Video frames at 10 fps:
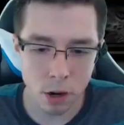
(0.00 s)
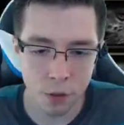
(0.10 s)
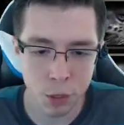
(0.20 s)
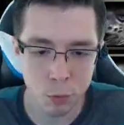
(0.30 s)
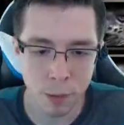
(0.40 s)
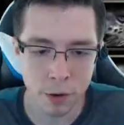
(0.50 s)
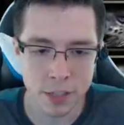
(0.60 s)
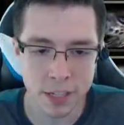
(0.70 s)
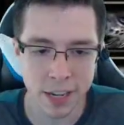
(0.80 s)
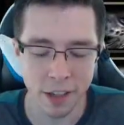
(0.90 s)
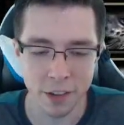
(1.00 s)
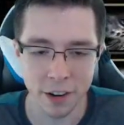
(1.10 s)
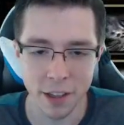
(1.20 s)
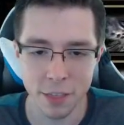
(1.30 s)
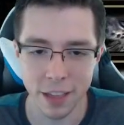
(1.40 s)
all the Dwemmers
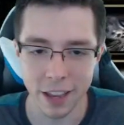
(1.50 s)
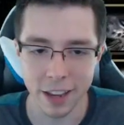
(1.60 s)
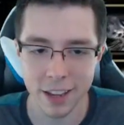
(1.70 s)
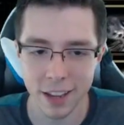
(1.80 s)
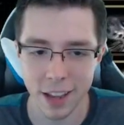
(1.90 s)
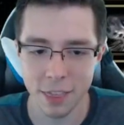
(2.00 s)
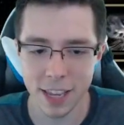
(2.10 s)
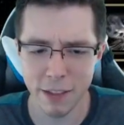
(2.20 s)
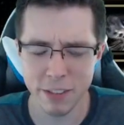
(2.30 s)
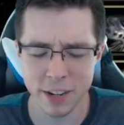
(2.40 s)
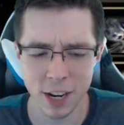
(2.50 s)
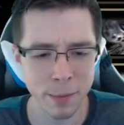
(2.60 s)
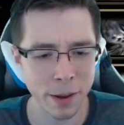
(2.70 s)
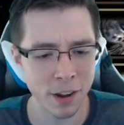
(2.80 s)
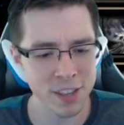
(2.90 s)
together, I think. I think I have to talk
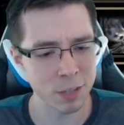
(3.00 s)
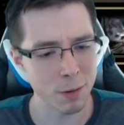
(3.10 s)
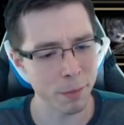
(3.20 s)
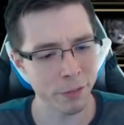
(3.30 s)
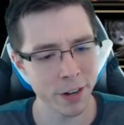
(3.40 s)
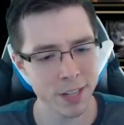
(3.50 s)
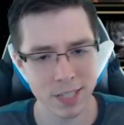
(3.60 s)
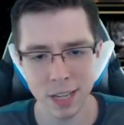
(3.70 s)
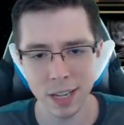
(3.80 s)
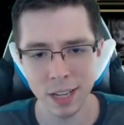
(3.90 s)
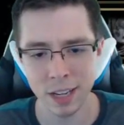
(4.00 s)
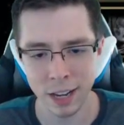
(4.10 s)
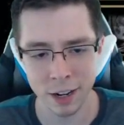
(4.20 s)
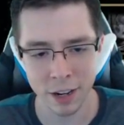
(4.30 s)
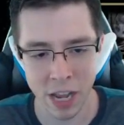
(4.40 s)
about Halls of the Dwemer first.
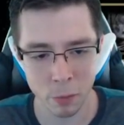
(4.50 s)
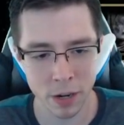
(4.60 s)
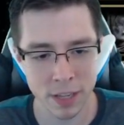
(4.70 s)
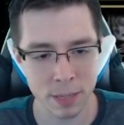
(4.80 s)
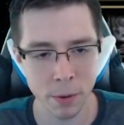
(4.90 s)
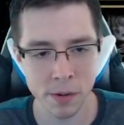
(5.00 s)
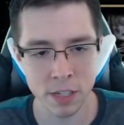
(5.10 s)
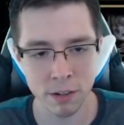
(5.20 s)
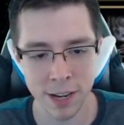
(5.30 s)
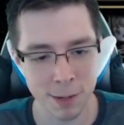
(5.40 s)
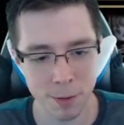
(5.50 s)
I don't know how one is supposed to rate